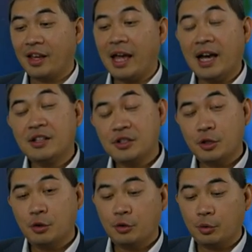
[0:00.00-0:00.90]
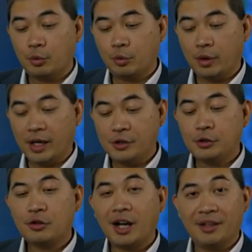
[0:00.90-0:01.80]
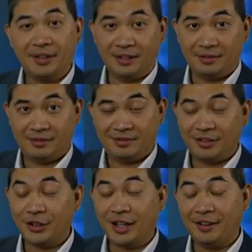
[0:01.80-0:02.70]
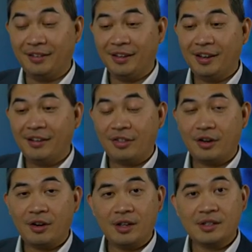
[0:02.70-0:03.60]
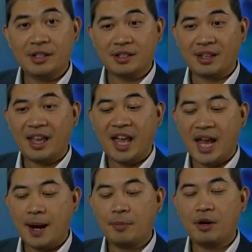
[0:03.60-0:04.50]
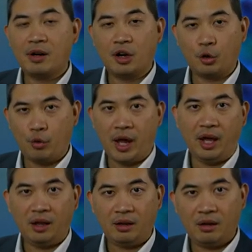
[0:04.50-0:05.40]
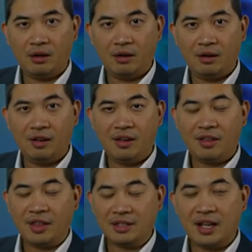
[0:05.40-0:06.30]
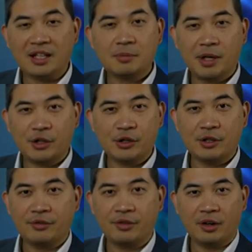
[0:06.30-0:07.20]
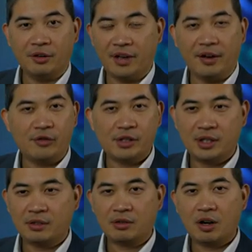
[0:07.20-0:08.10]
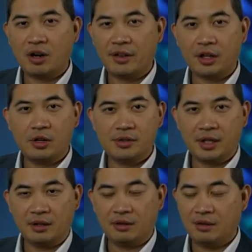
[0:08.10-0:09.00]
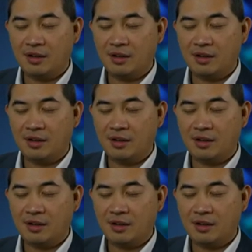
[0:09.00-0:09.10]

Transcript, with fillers: as you as you drive in okay there is this camera array that takes pictures of, of every single car that goes in.